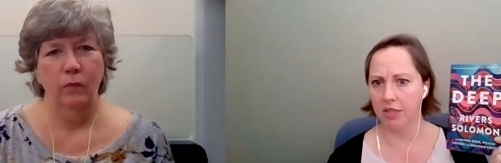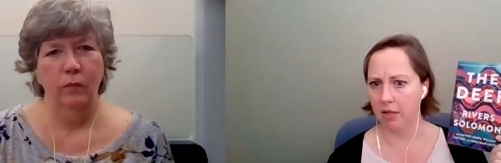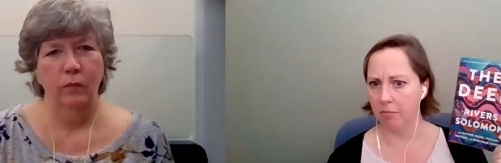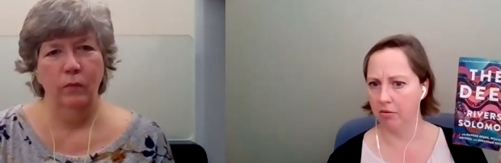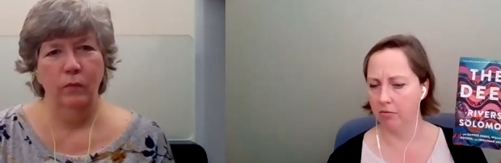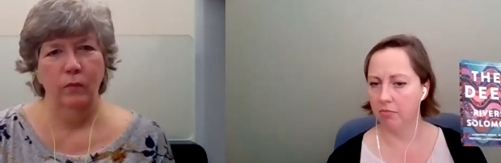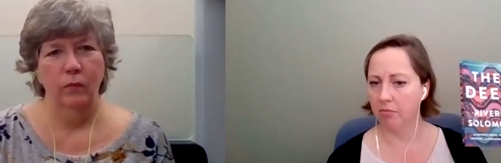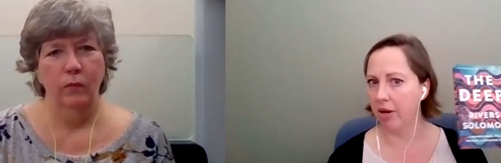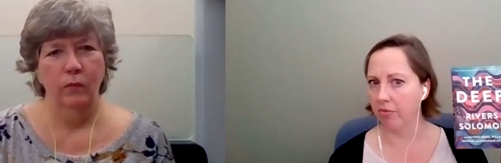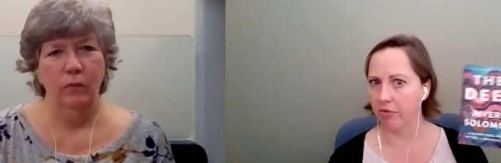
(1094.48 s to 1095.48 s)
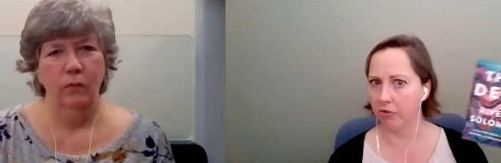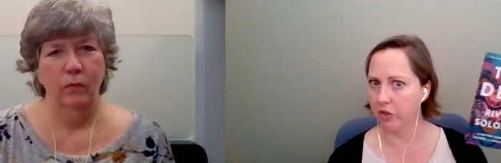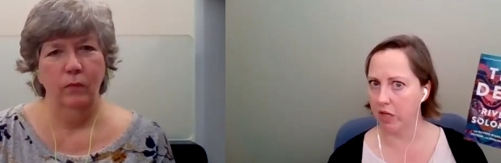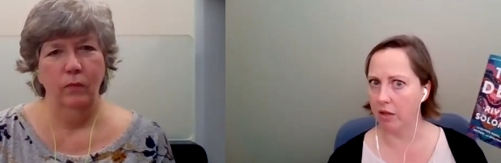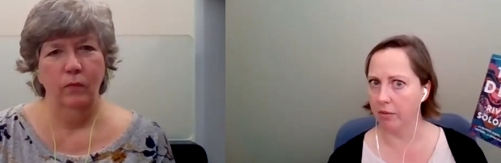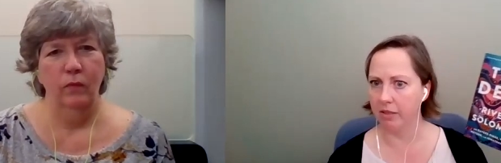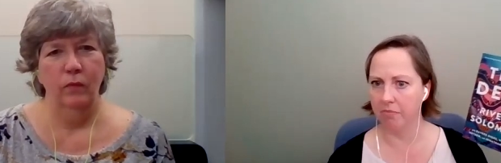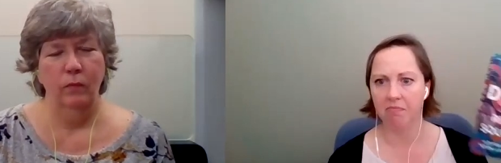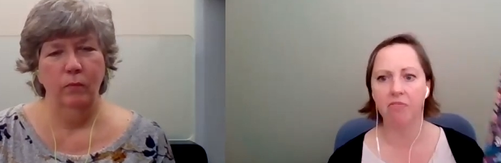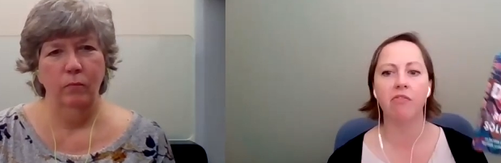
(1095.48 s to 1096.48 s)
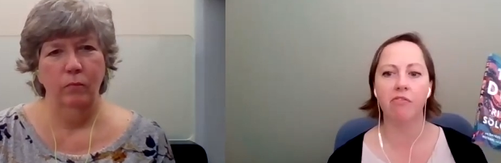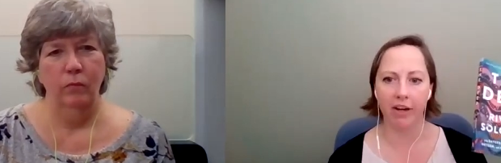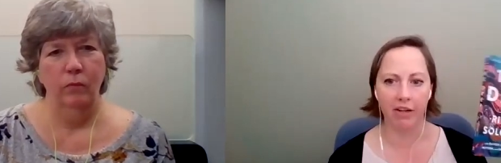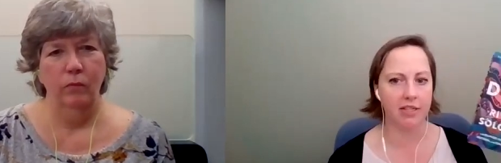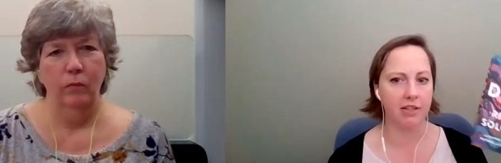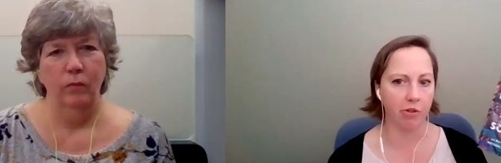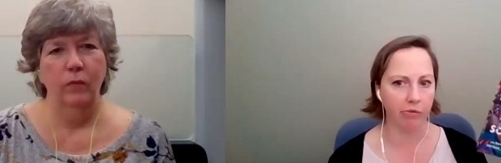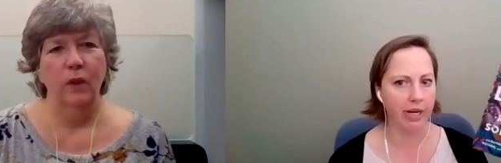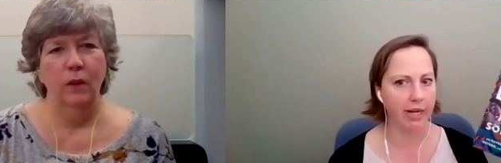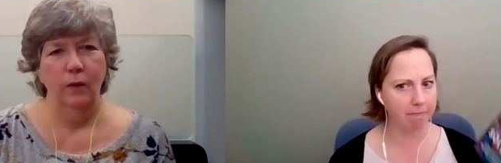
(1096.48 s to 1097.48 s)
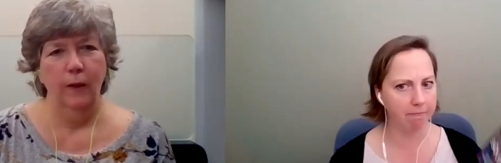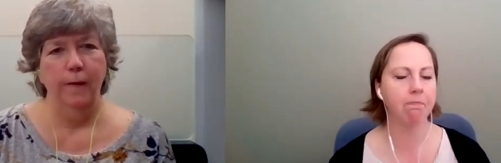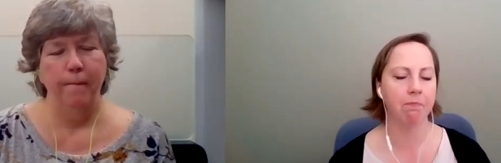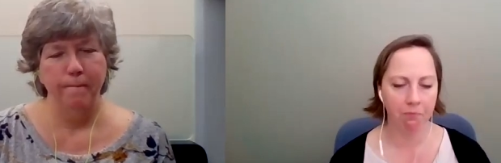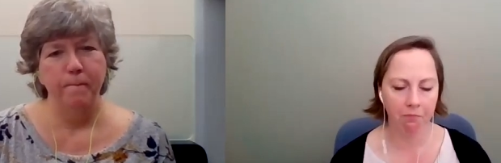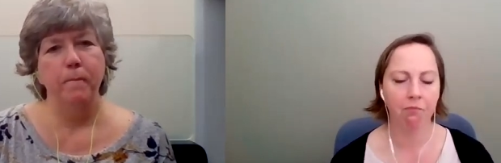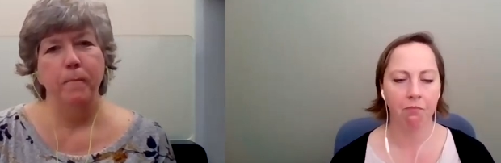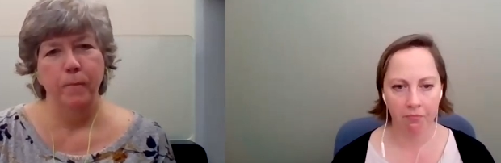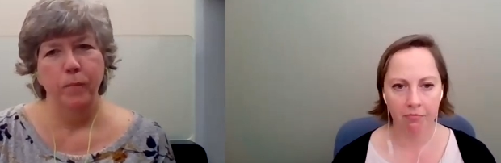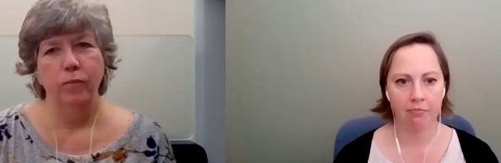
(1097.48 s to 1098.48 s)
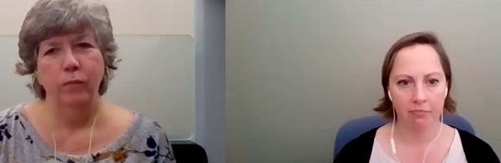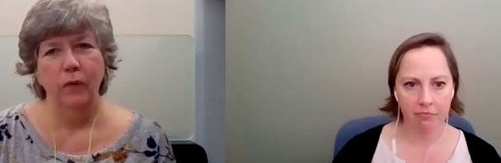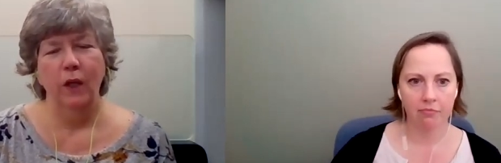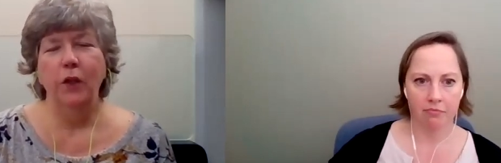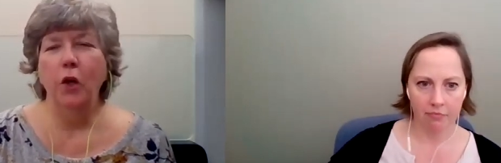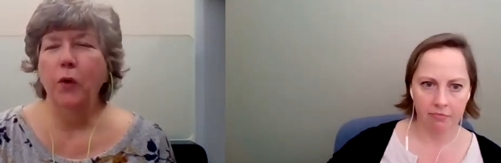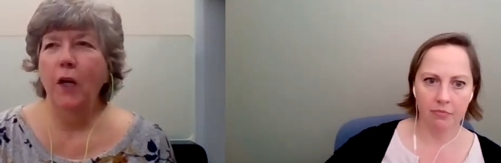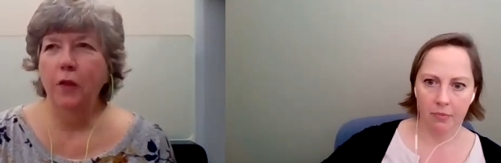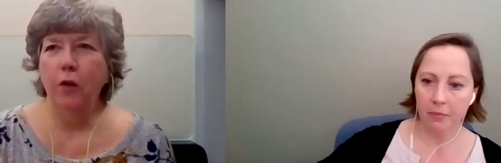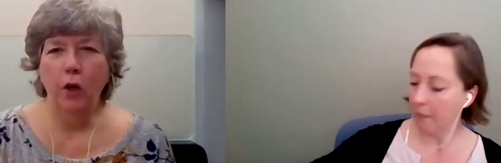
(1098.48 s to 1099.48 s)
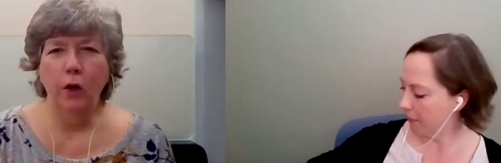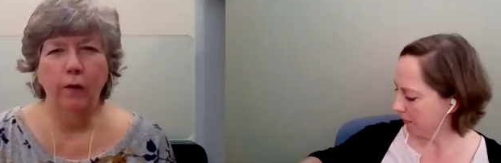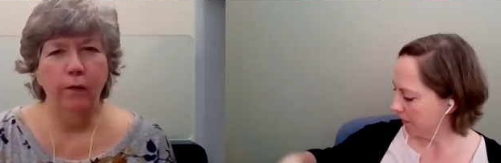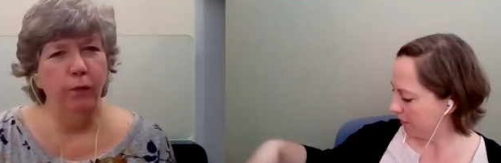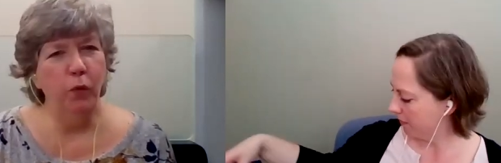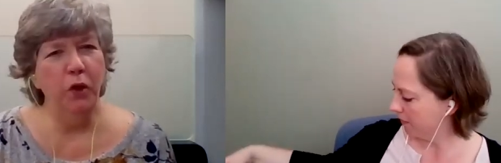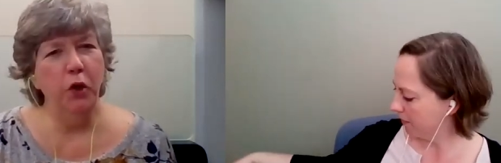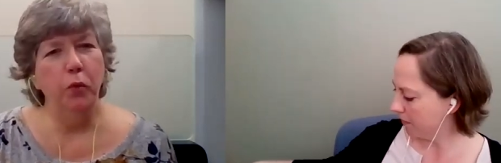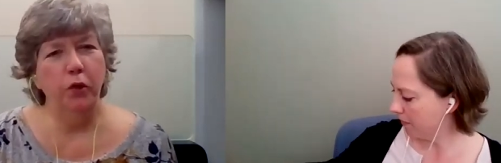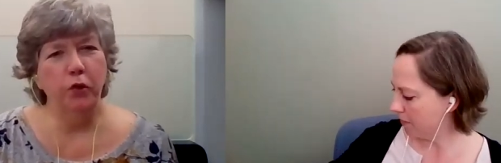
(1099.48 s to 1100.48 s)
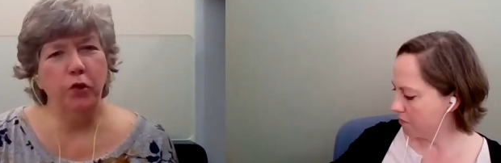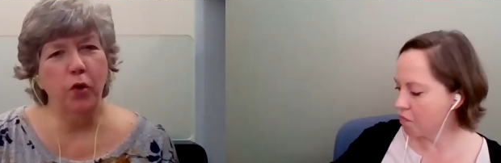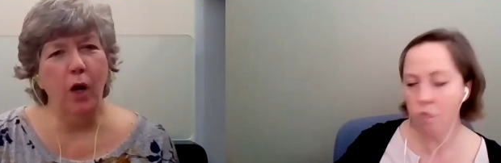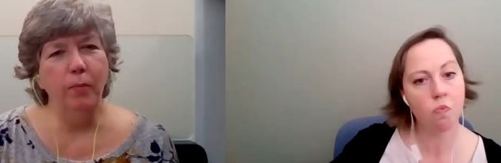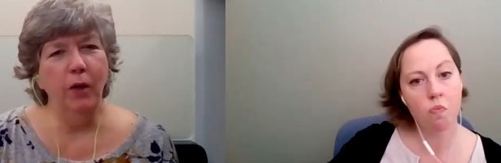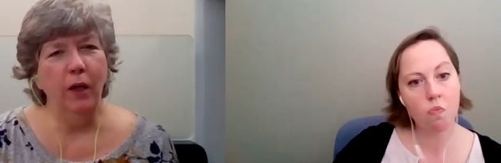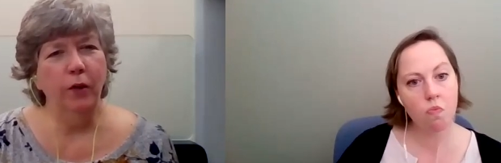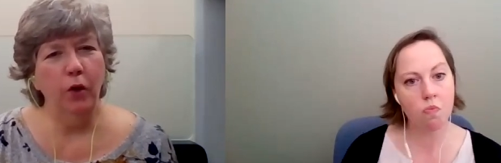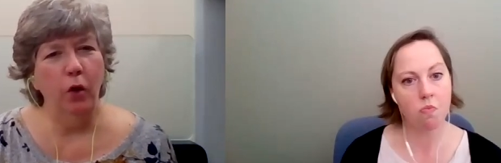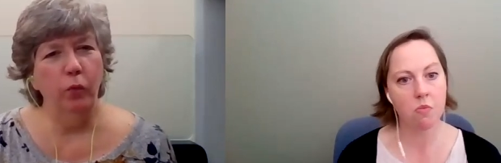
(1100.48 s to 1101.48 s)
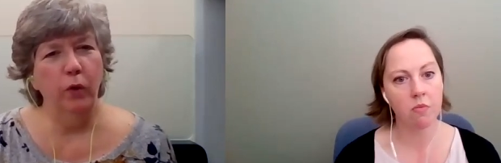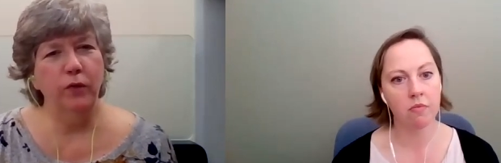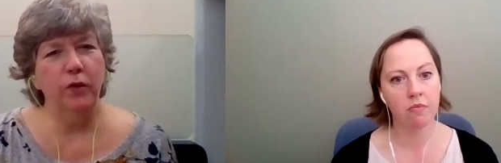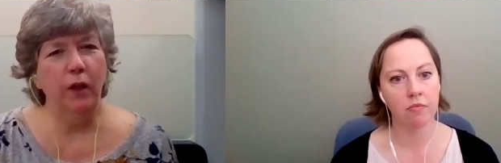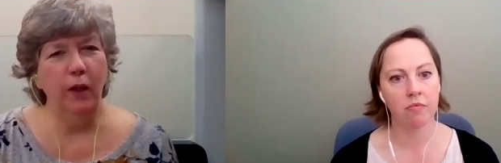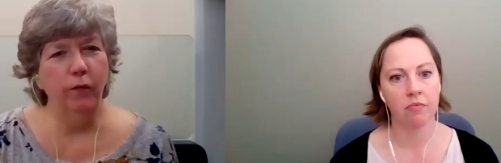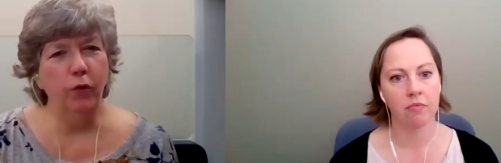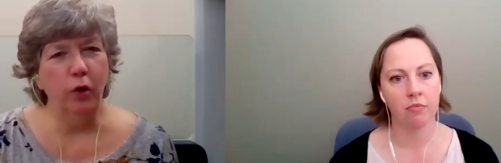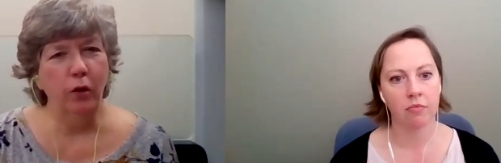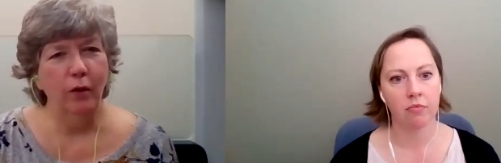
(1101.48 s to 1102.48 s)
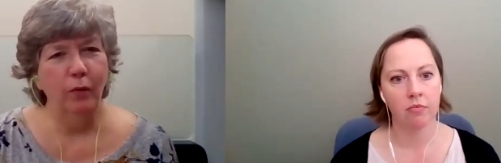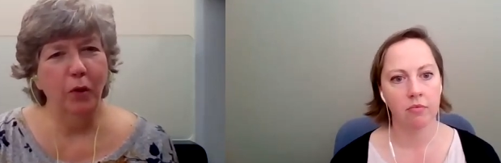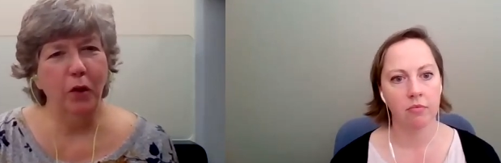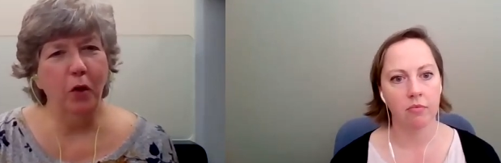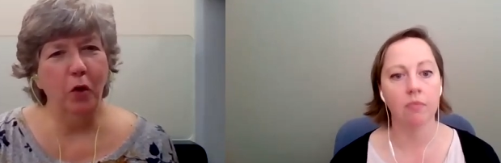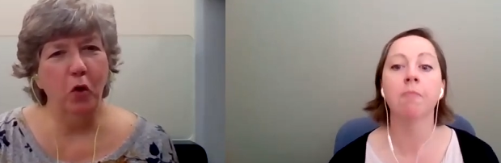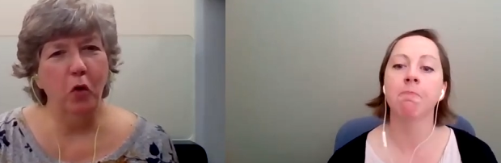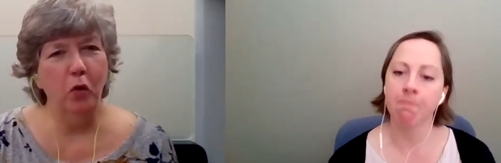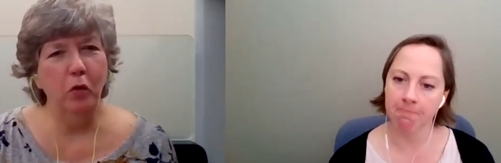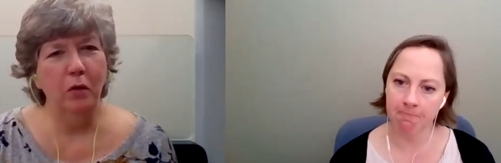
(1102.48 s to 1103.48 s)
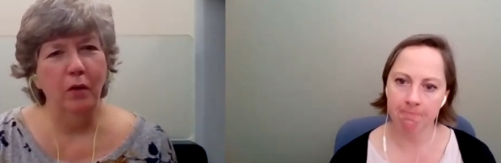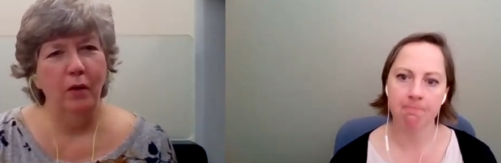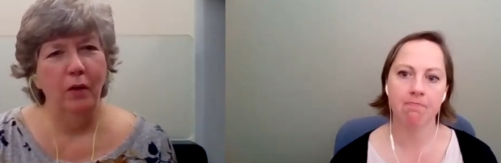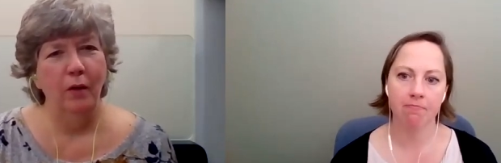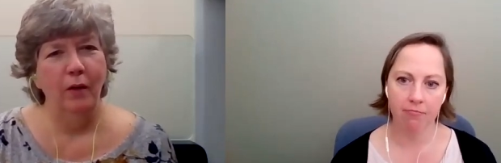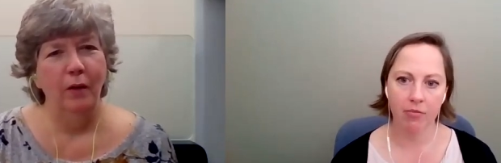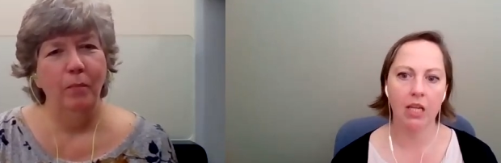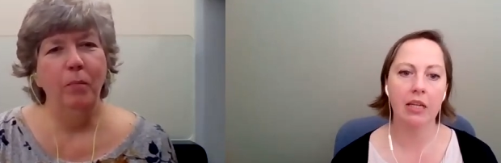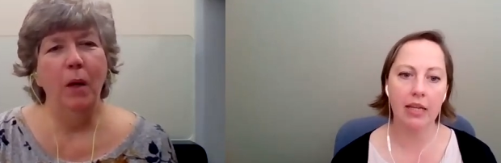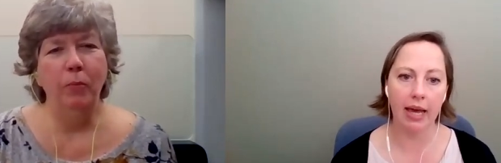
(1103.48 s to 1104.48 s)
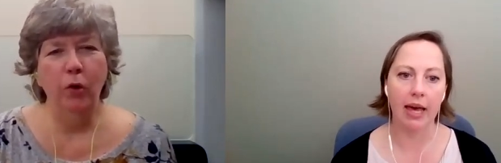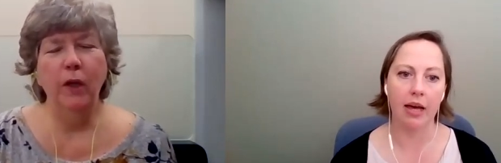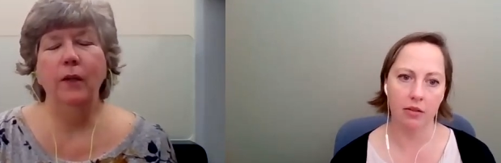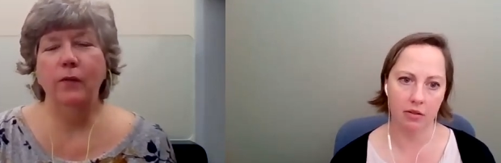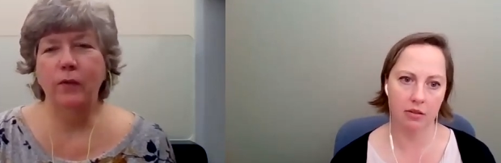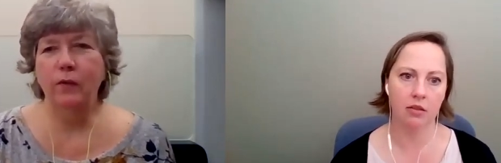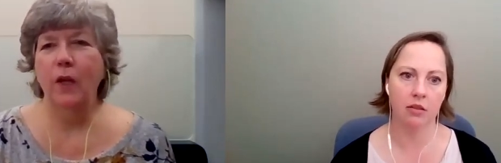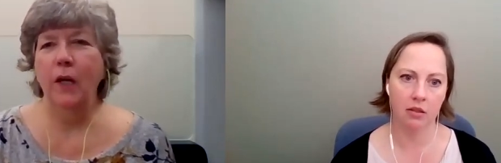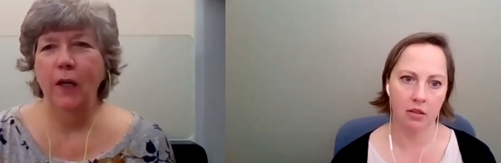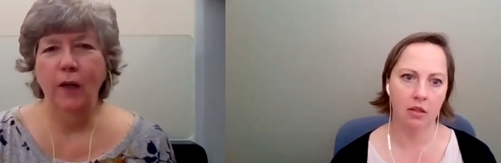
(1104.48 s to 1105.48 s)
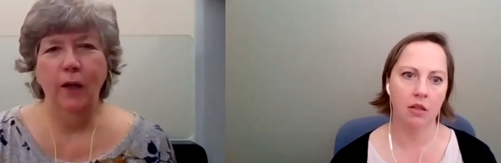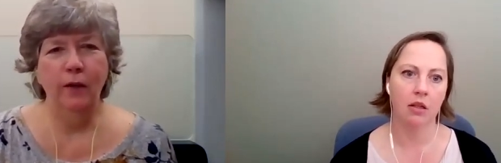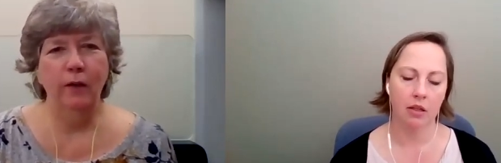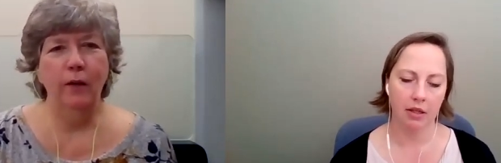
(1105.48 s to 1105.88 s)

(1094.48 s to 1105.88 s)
Speaker 1: The Deep by Rivers Solomon. Very different read. You know what I thought of
Speaker 2: when you were describing it though was The Giver with the whole mm-hmm. memories yeah. thing and